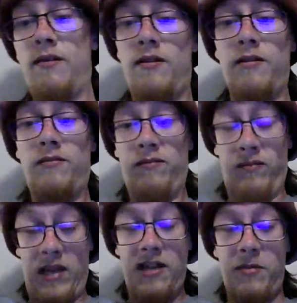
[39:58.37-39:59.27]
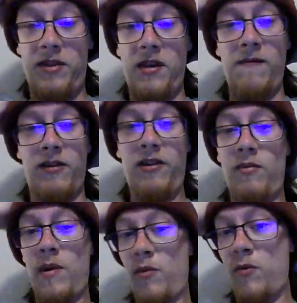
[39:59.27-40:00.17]
I specifically
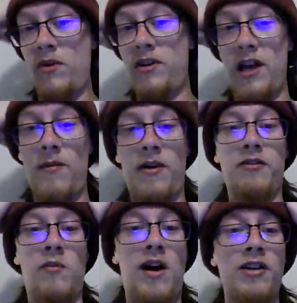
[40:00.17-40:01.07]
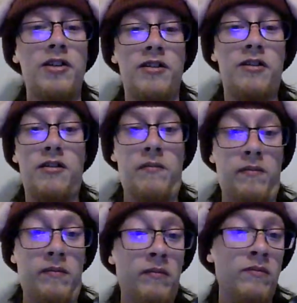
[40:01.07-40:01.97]
remember one time I was watching
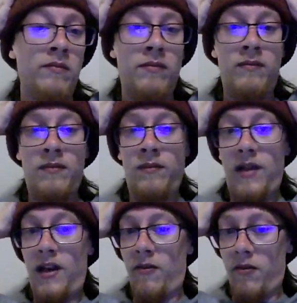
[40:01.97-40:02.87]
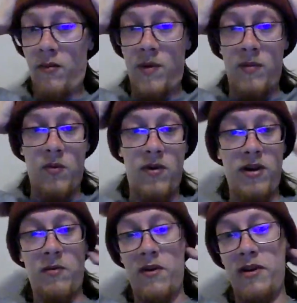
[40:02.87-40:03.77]
something. I don't remember what
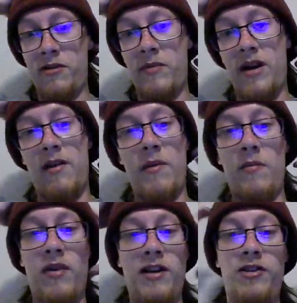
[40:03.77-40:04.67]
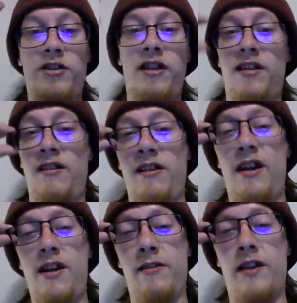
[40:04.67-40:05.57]
it was, but I remember I
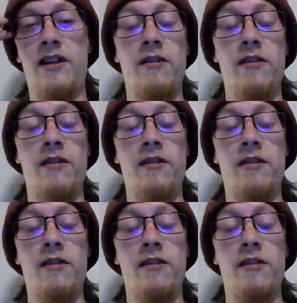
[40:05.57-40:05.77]
didn't like